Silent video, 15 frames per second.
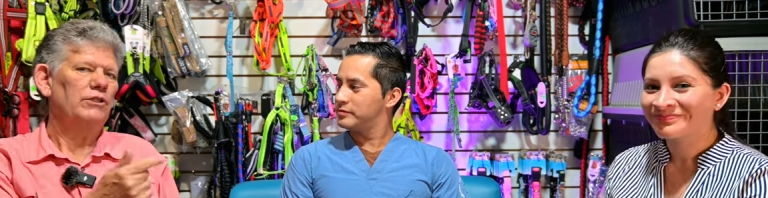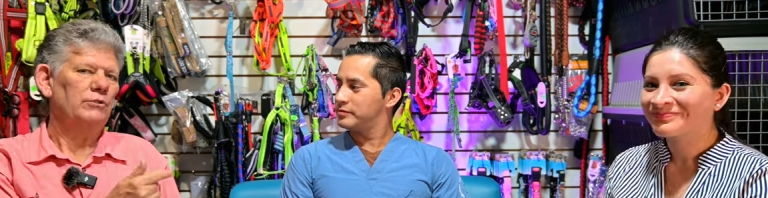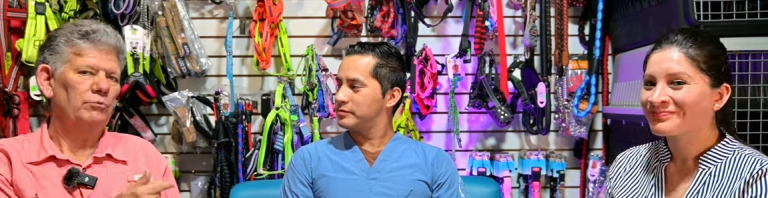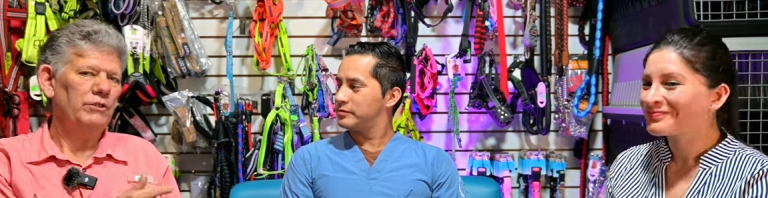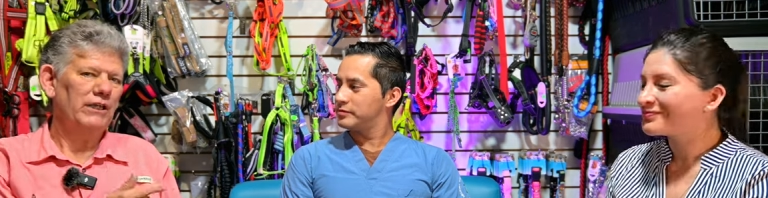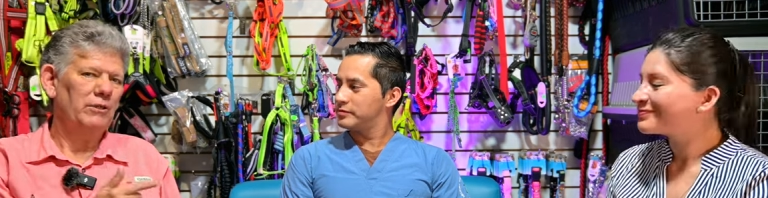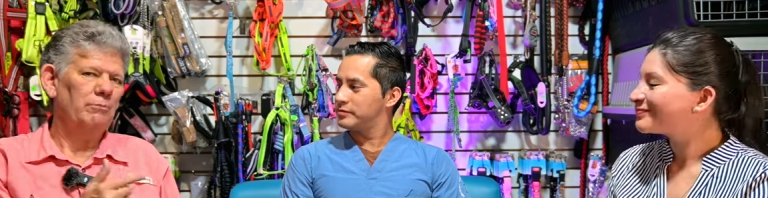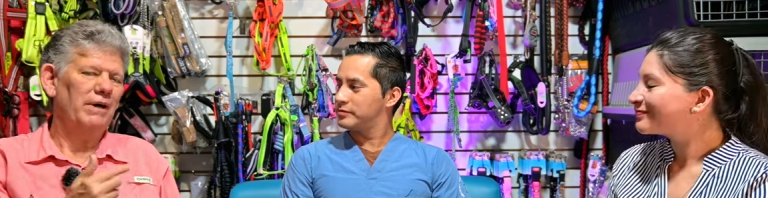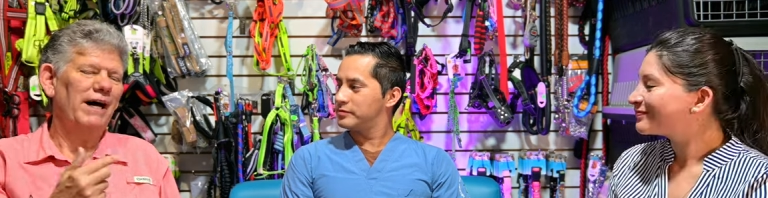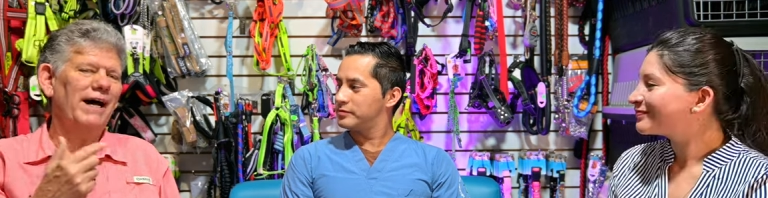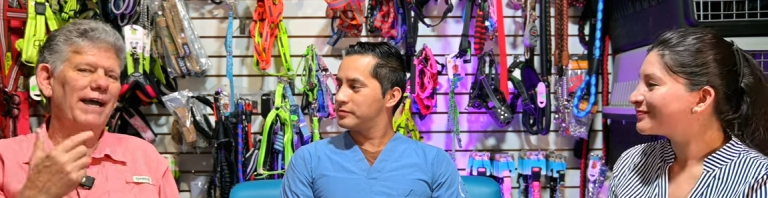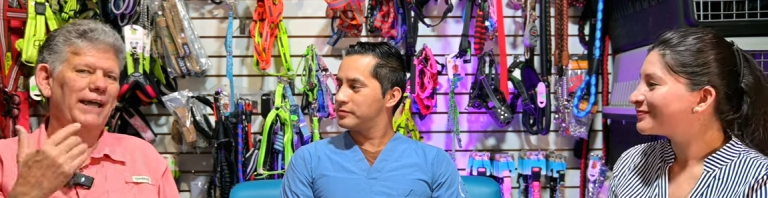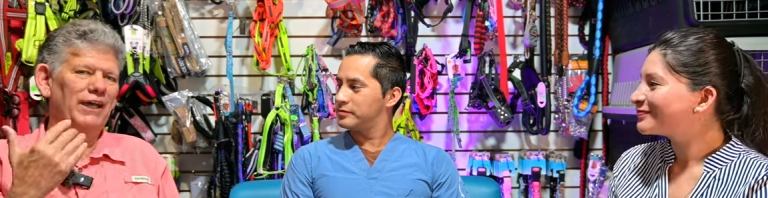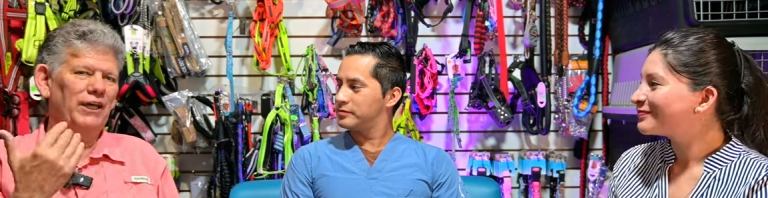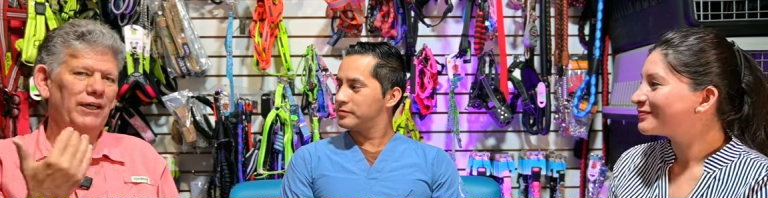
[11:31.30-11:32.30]
Speaker 1: Bring it
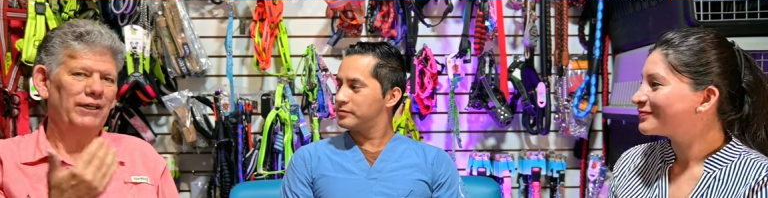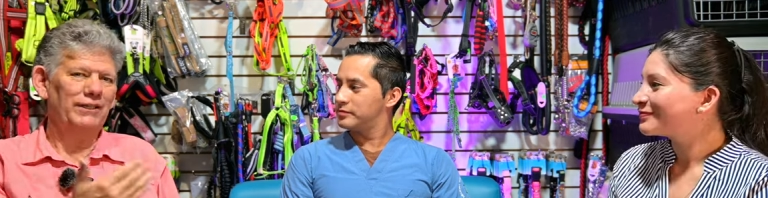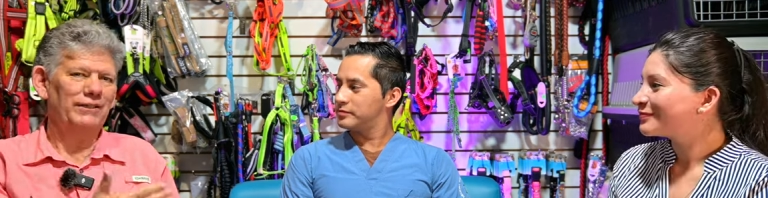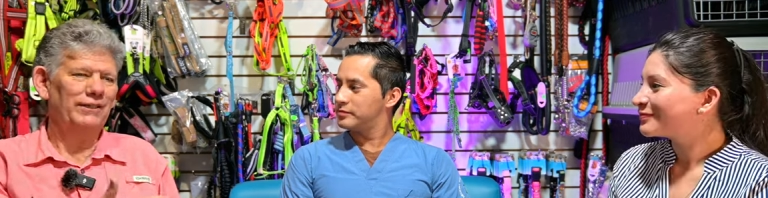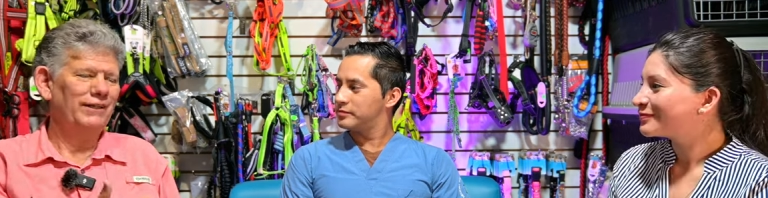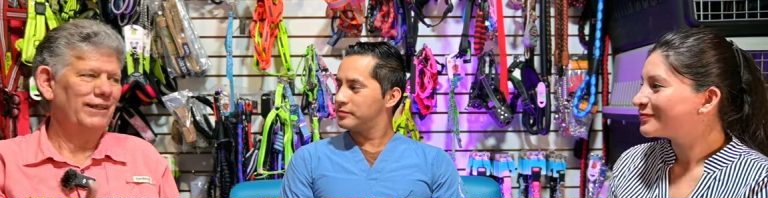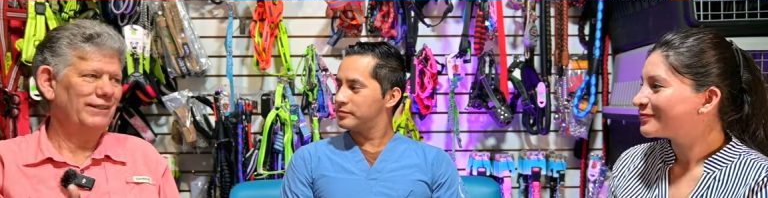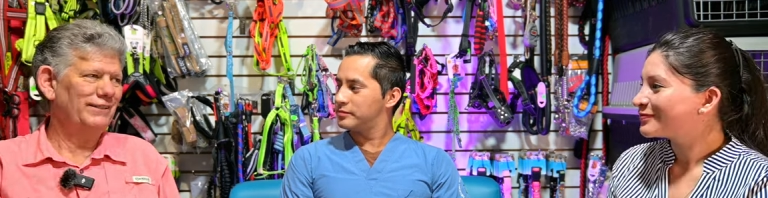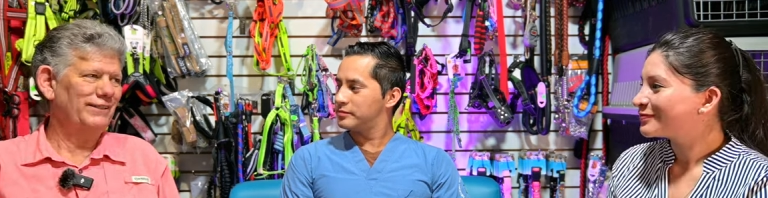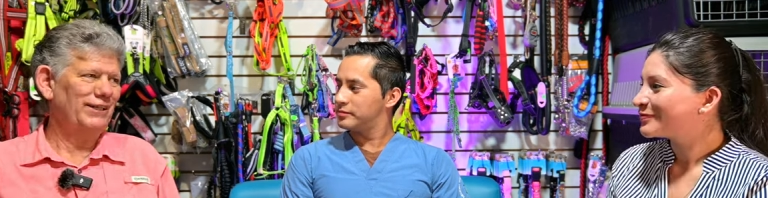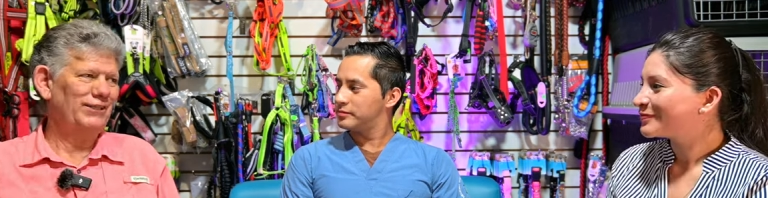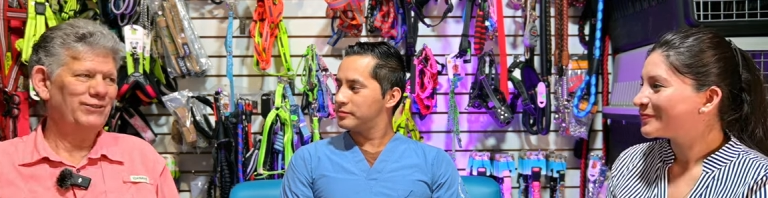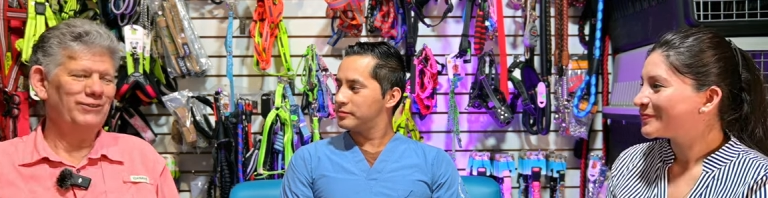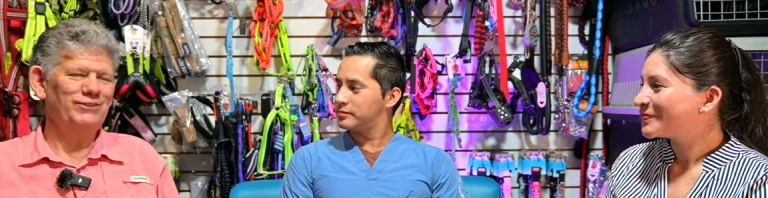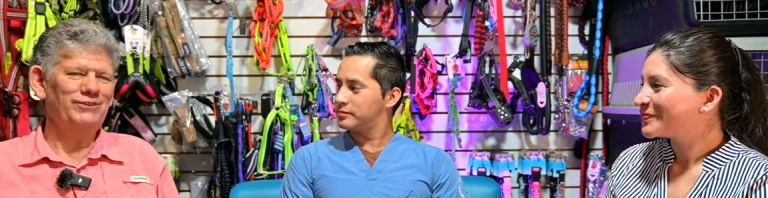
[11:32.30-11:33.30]
by and let
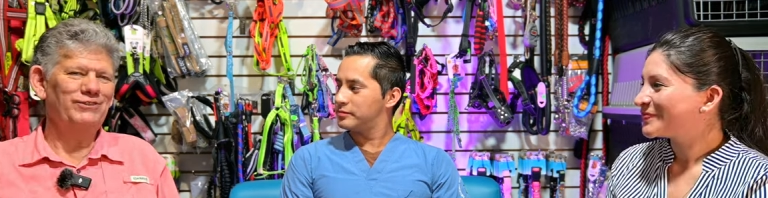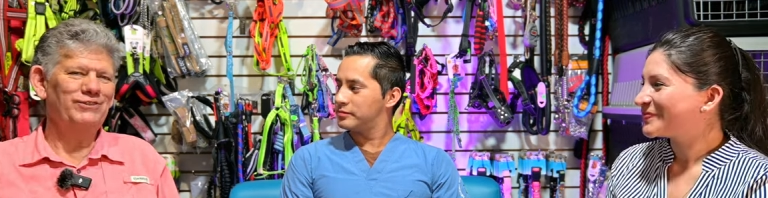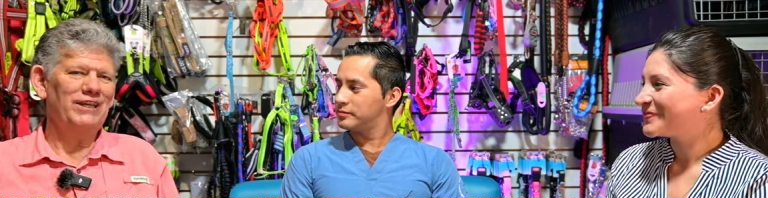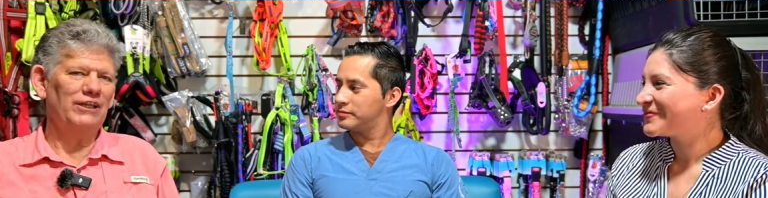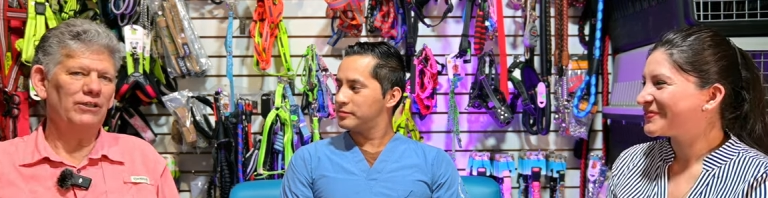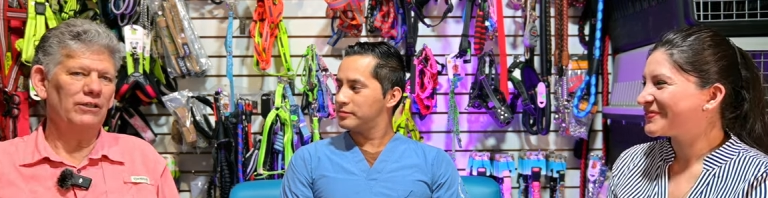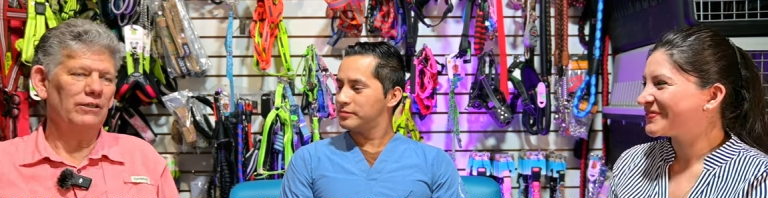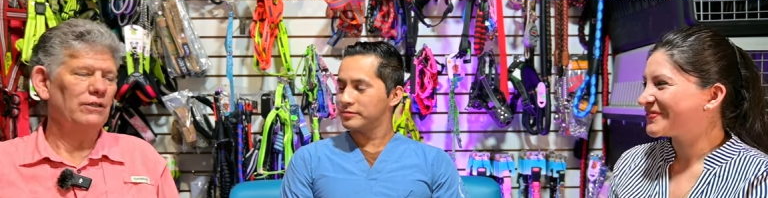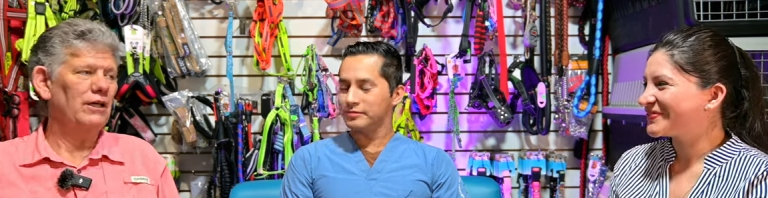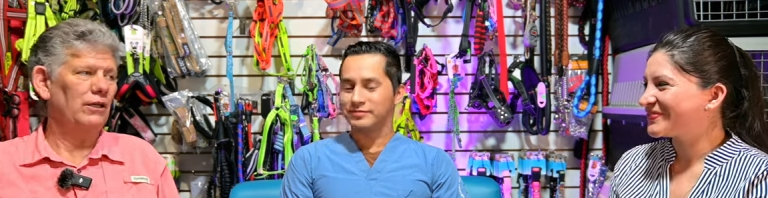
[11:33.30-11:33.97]
Nixon take a